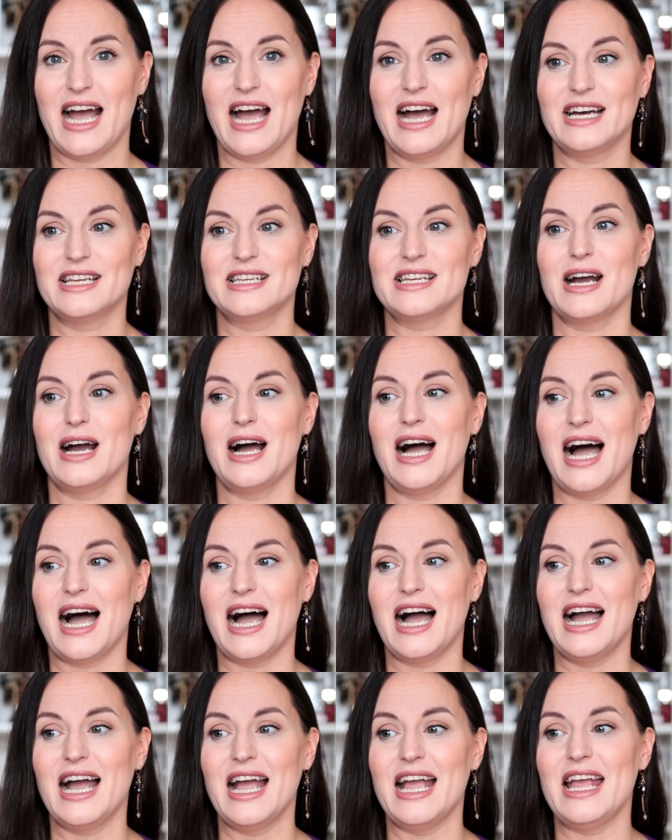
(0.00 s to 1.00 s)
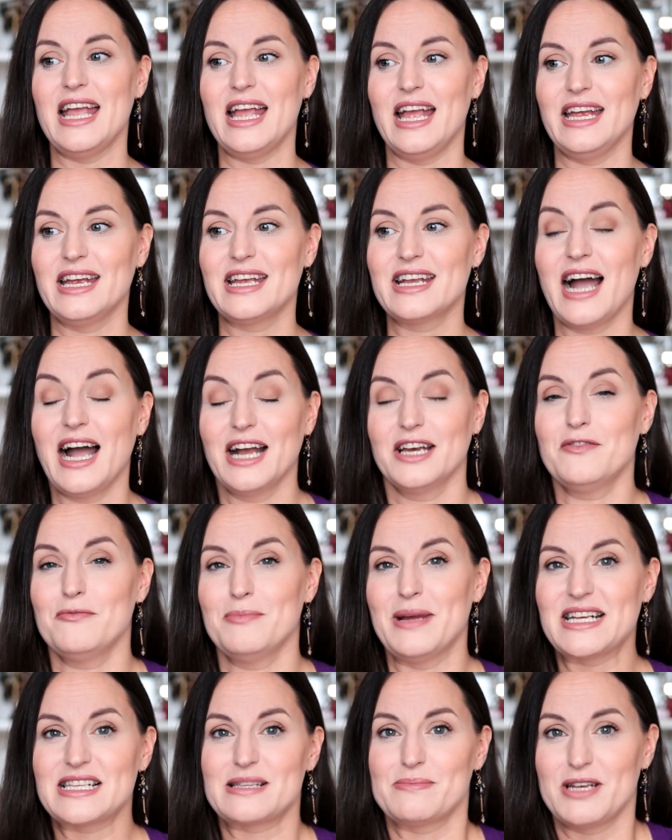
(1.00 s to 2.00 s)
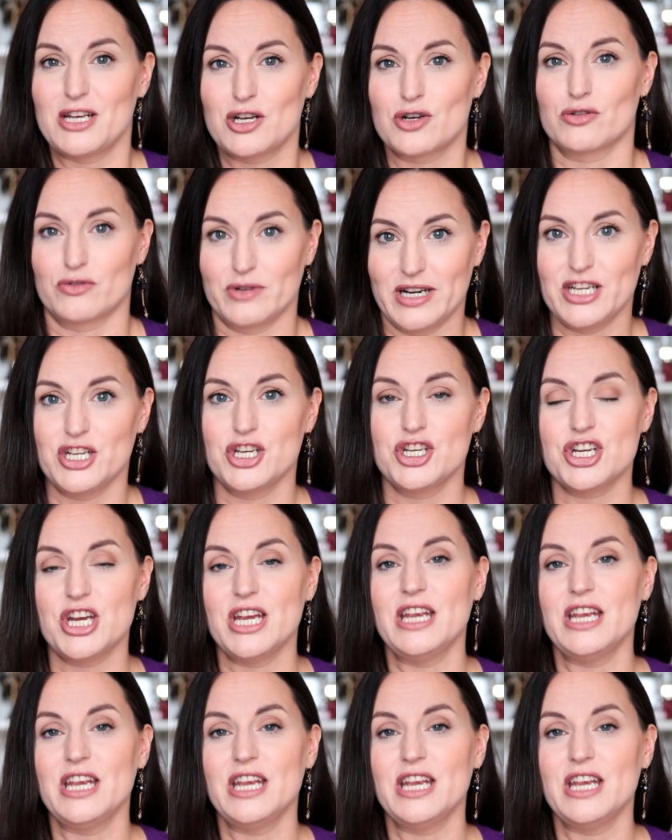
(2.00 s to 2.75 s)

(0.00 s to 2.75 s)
And it kind of makes me cringe